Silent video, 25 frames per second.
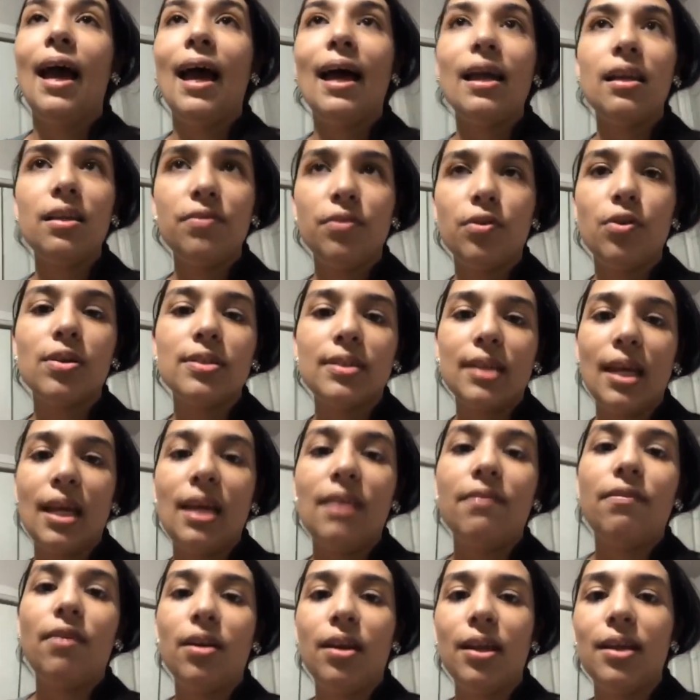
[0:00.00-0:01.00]
And of course,
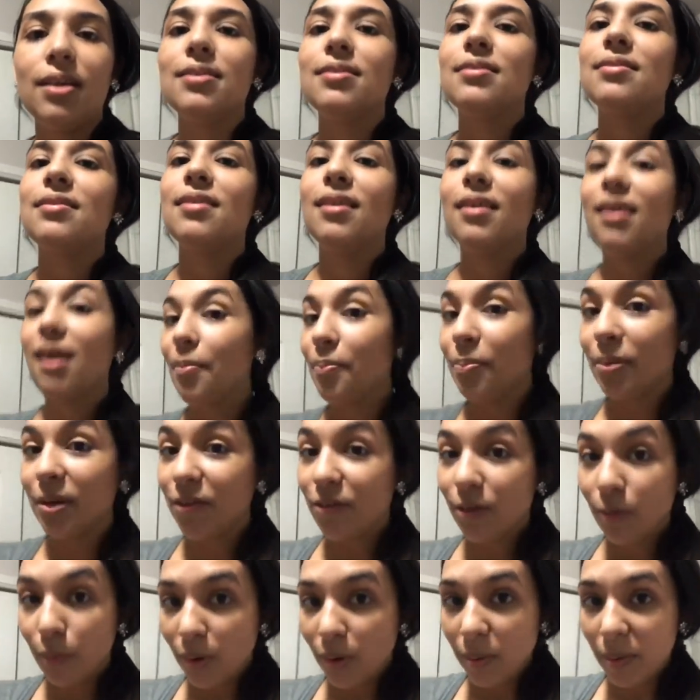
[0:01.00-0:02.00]
Avon is the
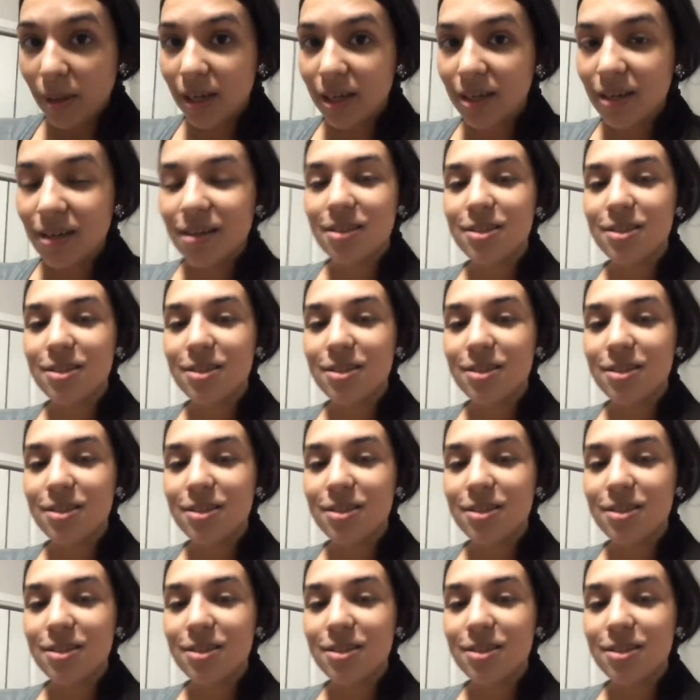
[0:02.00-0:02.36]
company for women.